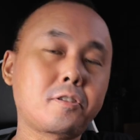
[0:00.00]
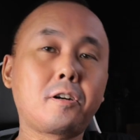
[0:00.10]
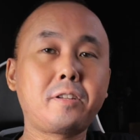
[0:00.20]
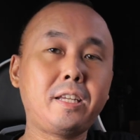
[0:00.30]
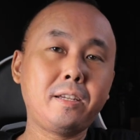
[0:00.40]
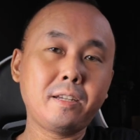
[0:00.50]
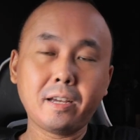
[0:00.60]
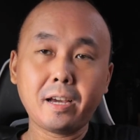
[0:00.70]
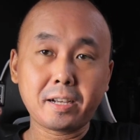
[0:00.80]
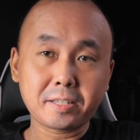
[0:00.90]
Sony
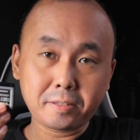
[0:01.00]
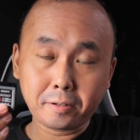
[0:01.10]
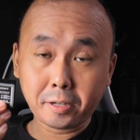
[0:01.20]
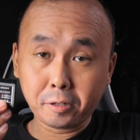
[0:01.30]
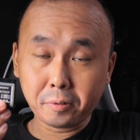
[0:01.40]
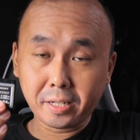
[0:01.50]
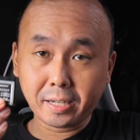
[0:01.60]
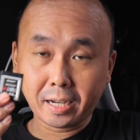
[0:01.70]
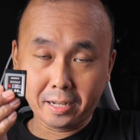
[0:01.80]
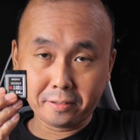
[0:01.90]

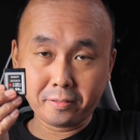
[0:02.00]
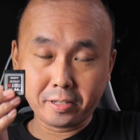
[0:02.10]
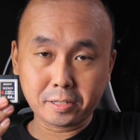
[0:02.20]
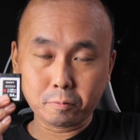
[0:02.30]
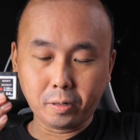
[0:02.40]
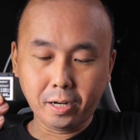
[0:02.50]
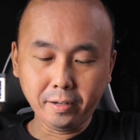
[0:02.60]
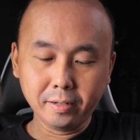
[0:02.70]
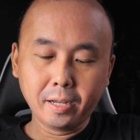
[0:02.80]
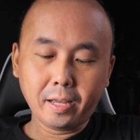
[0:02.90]
XQD card, this
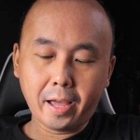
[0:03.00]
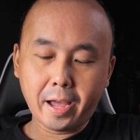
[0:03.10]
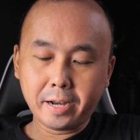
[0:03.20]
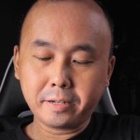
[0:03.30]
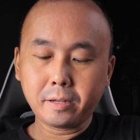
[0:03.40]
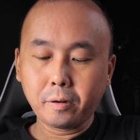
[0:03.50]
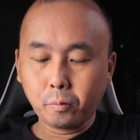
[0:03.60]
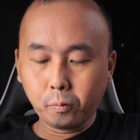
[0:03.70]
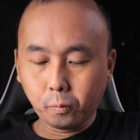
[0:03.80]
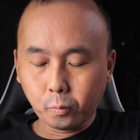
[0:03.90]
one, and
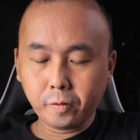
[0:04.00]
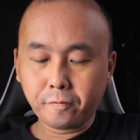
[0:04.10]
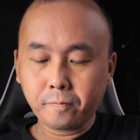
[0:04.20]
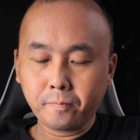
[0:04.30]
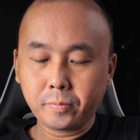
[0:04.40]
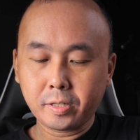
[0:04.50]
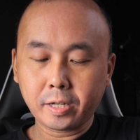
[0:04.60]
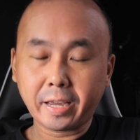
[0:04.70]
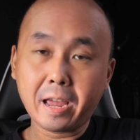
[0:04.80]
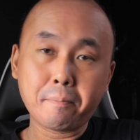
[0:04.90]
with
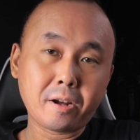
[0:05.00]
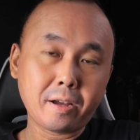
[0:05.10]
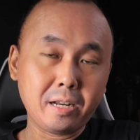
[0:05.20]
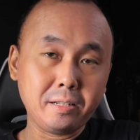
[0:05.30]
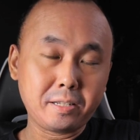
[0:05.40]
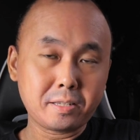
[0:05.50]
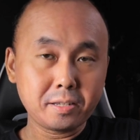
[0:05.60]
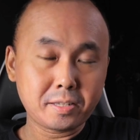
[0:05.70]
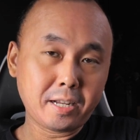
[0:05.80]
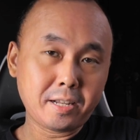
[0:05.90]
the camera in this
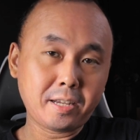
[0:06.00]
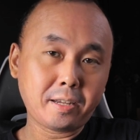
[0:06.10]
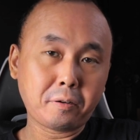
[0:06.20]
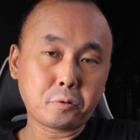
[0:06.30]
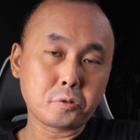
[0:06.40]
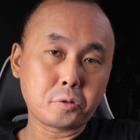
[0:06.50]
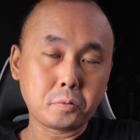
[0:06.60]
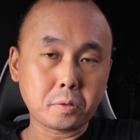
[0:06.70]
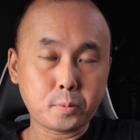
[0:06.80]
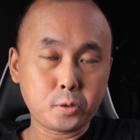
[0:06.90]
setting and
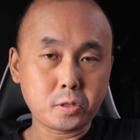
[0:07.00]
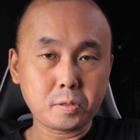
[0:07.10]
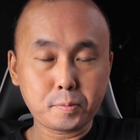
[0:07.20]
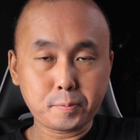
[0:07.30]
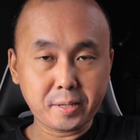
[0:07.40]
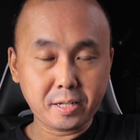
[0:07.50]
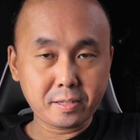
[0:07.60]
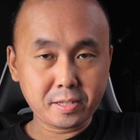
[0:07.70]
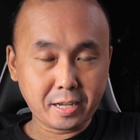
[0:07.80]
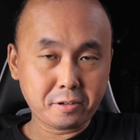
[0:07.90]
also the burst speed
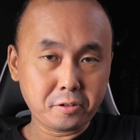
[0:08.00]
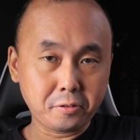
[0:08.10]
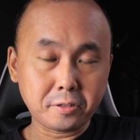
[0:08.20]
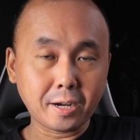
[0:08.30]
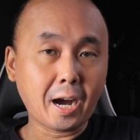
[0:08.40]
set to the